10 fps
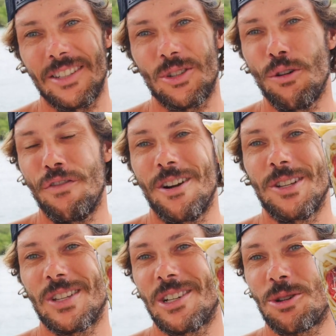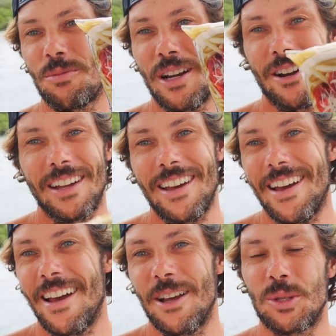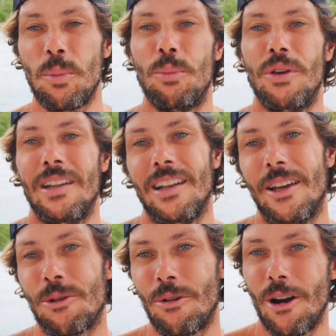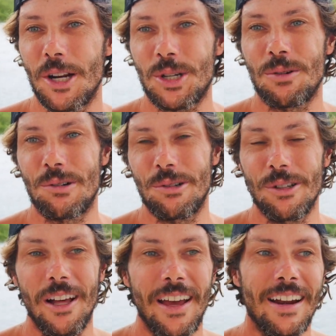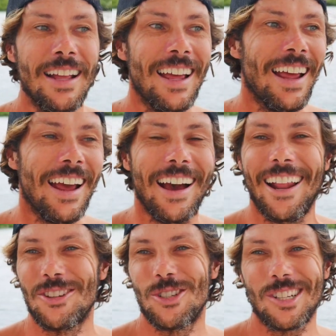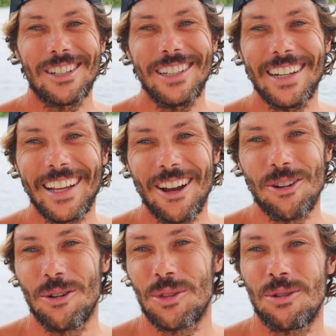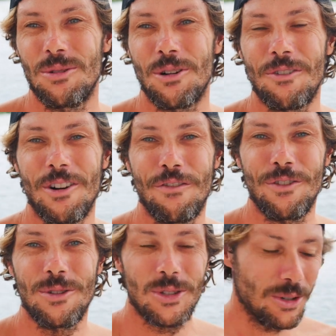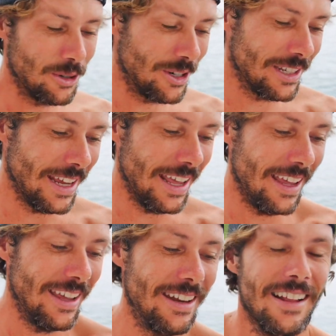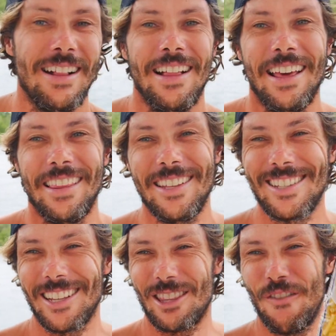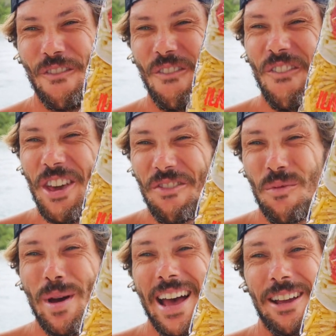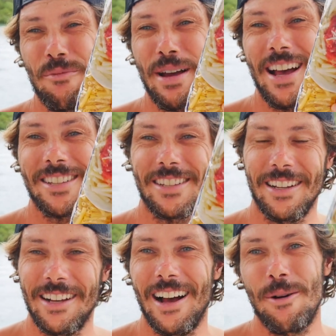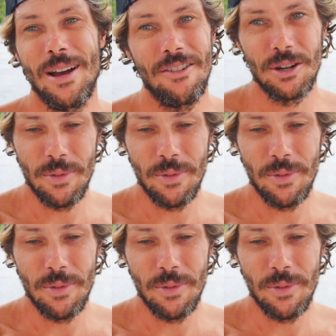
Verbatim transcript: so far in Central America, has been like Russian roulette. And I was just cleaning out, going through one of our food stores, and this is like the fifth bag of pasta I'm having to